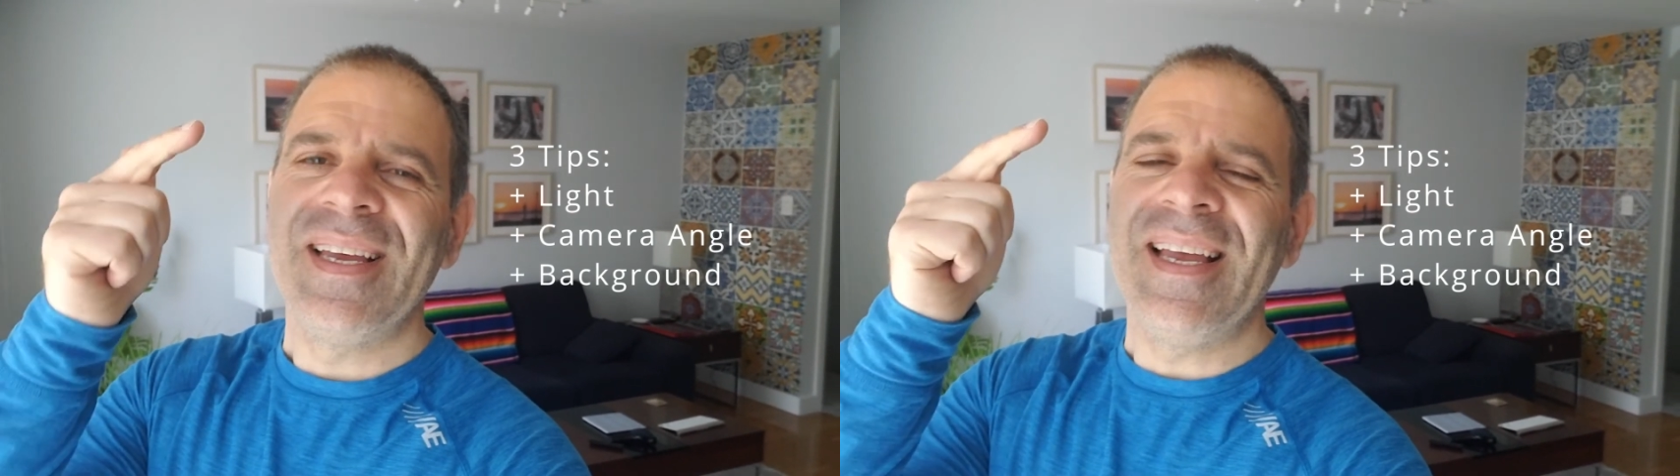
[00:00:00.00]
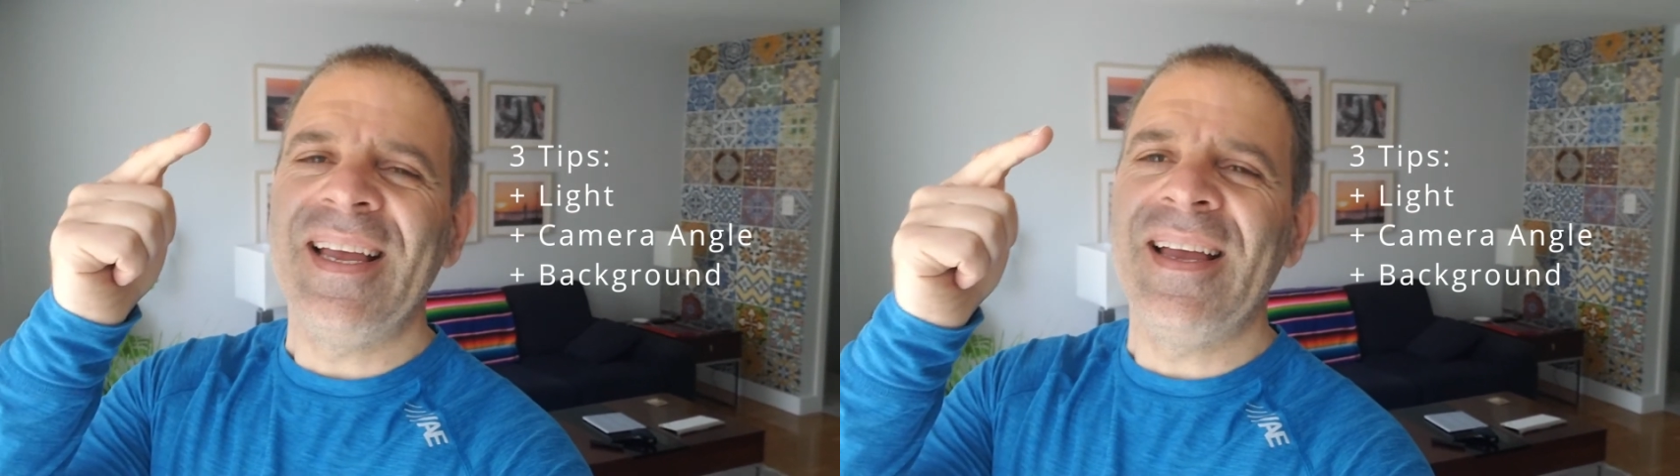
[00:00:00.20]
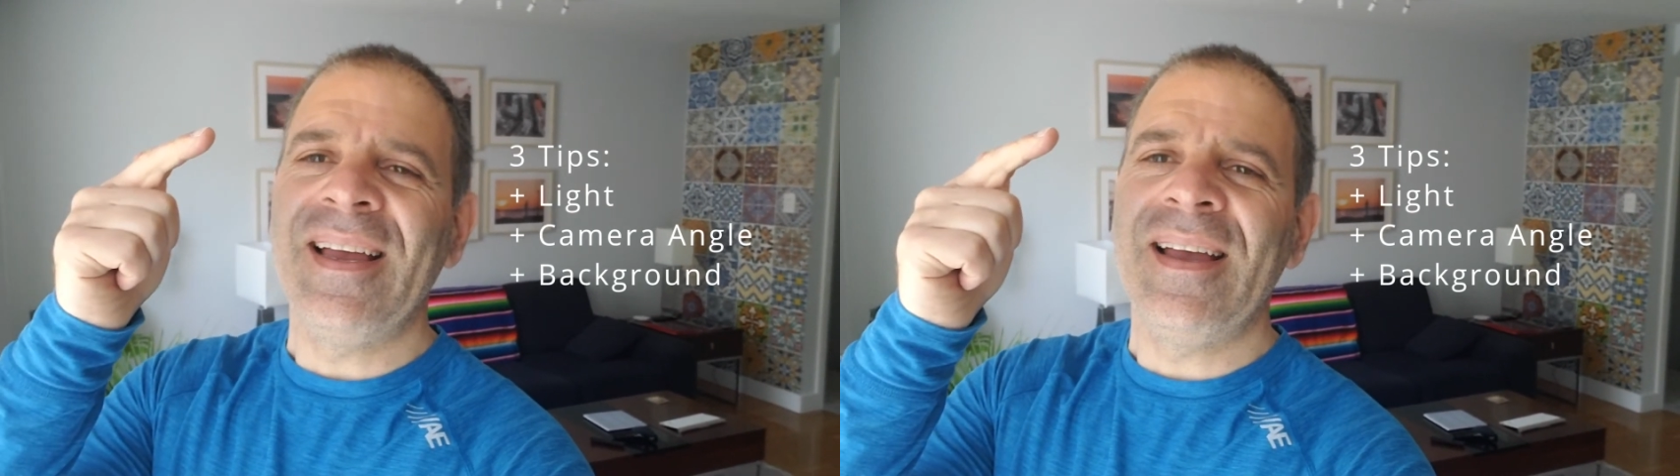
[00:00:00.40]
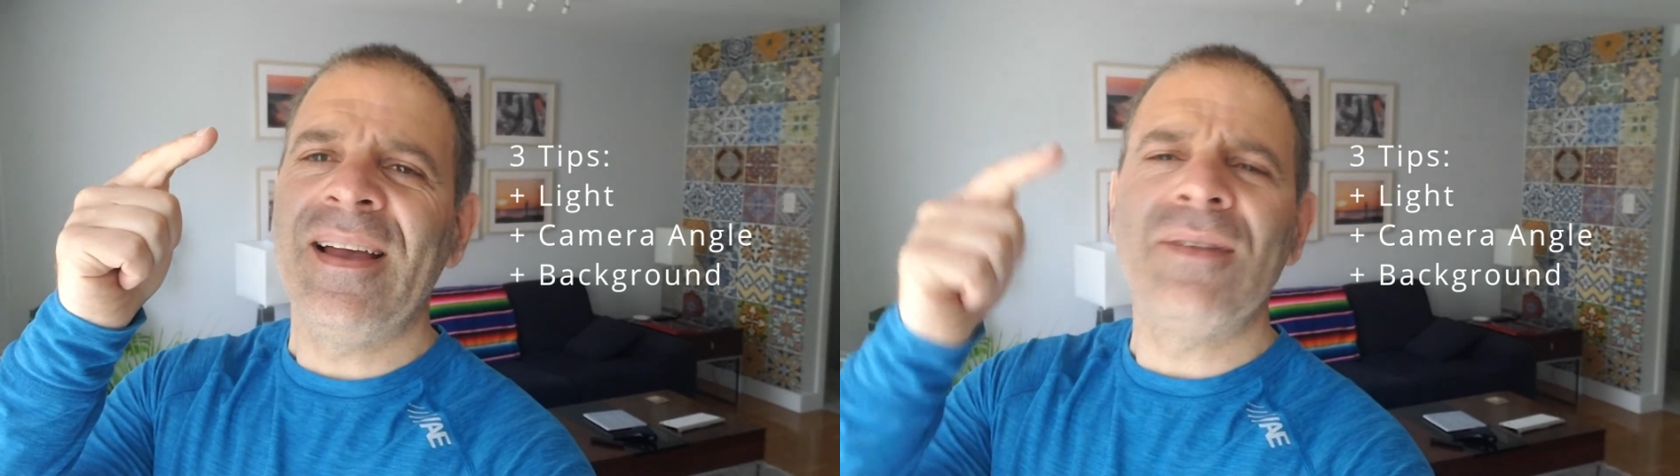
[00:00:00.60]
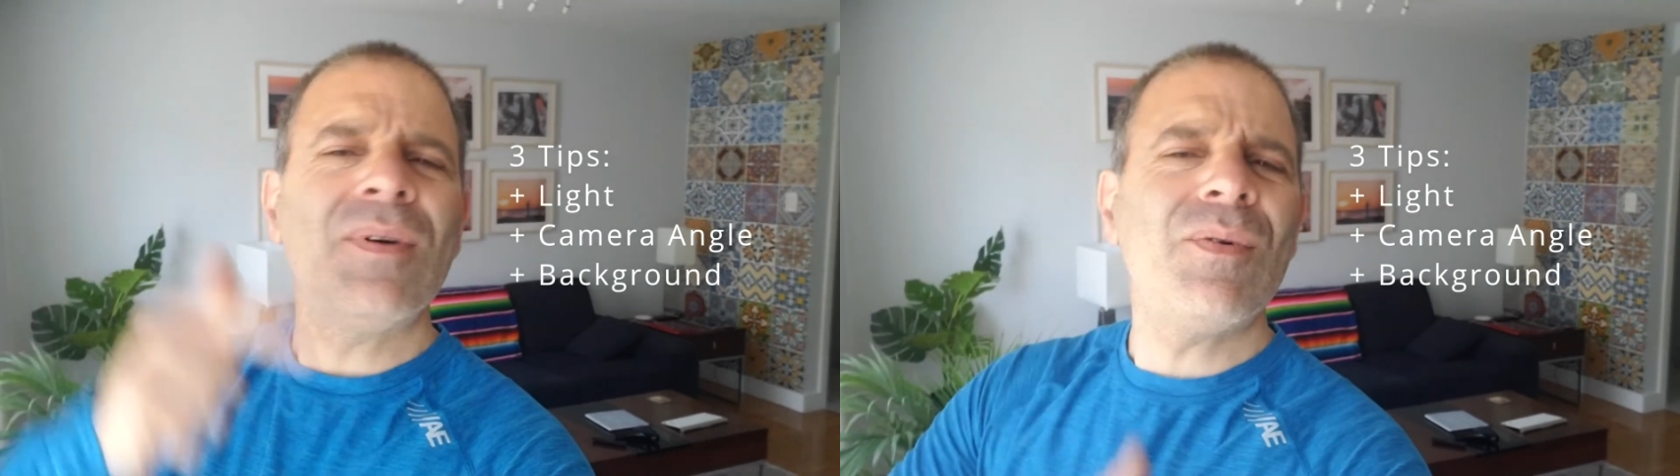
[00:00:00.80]

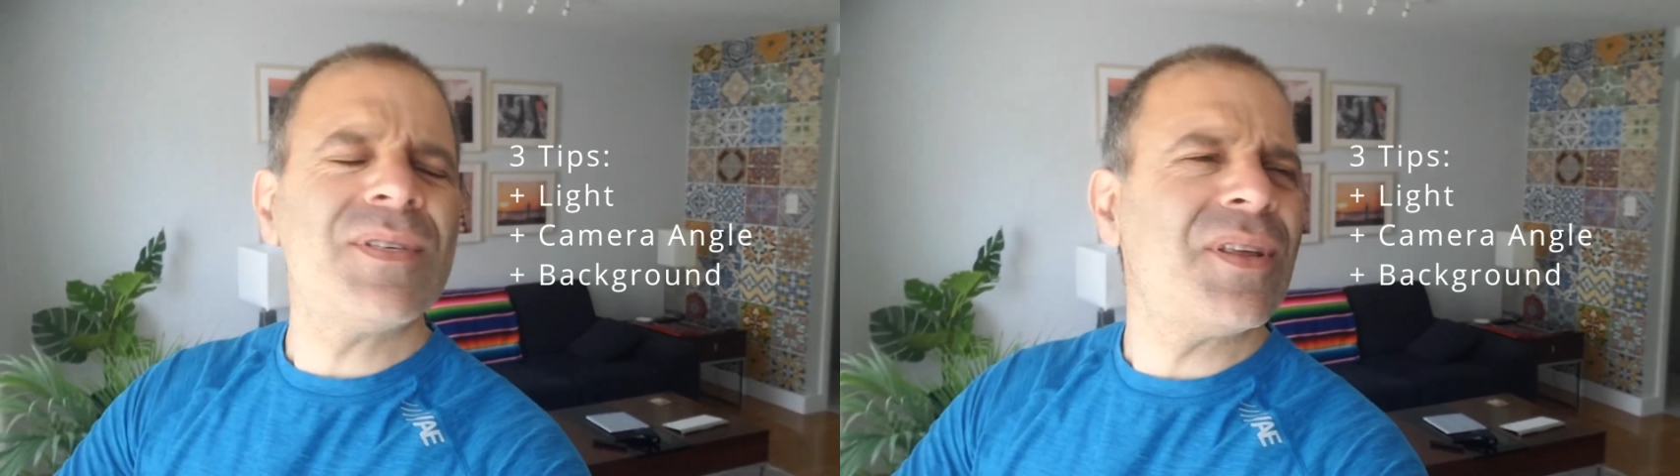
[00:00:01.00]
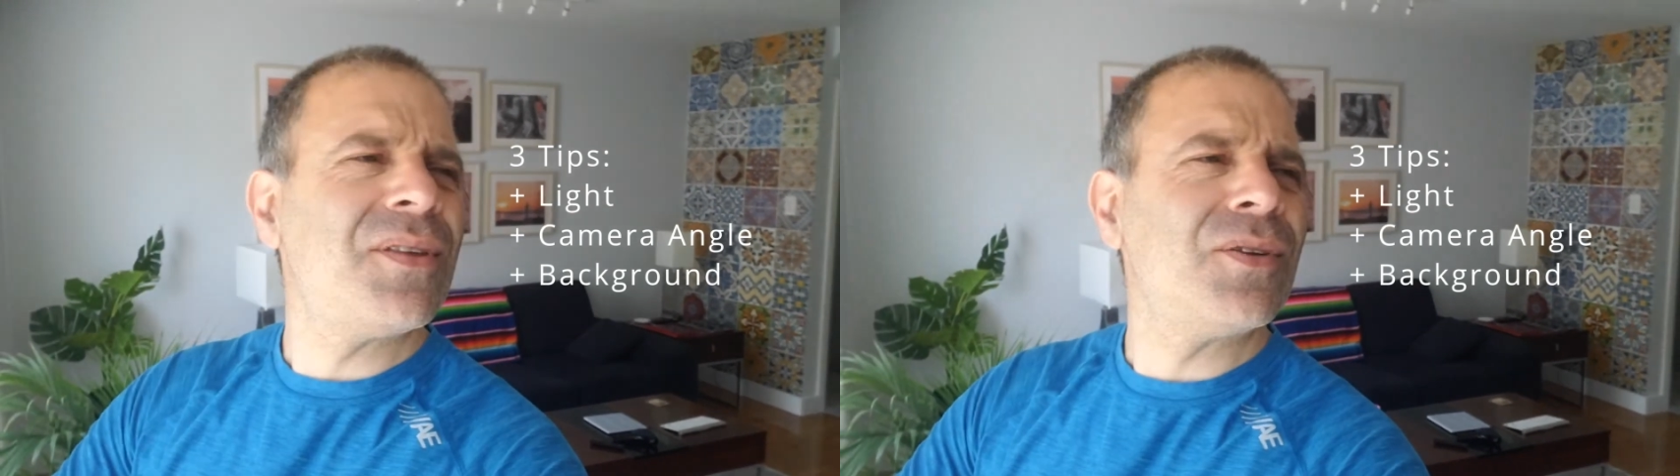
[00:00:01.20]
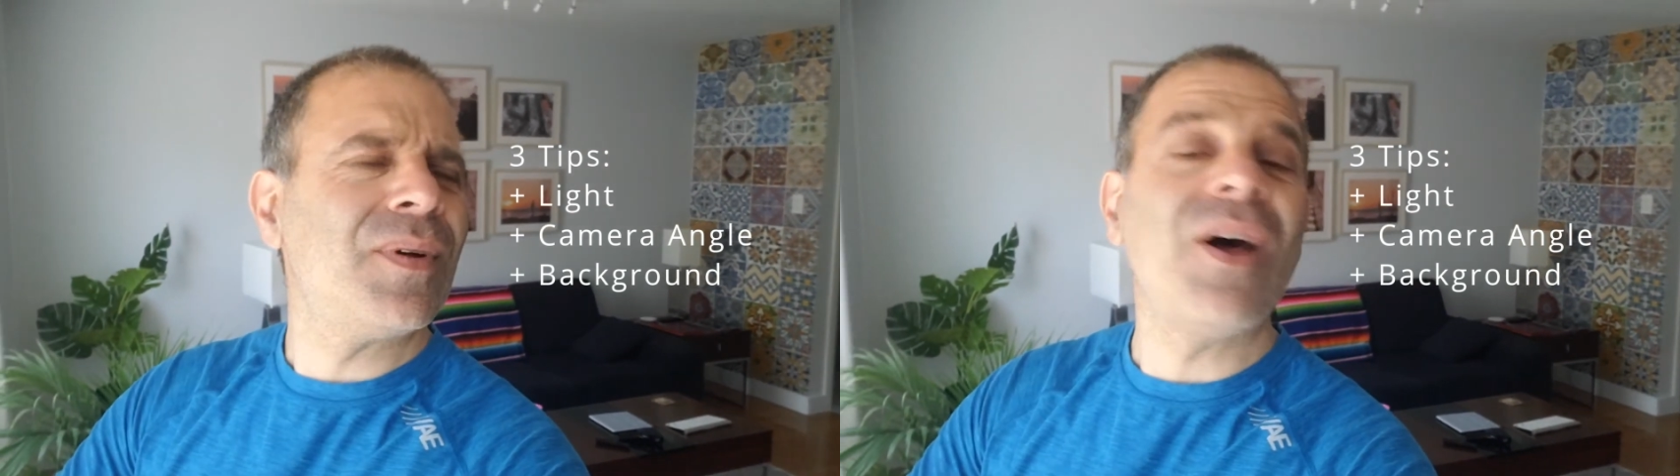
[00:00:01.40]
and what was the third one?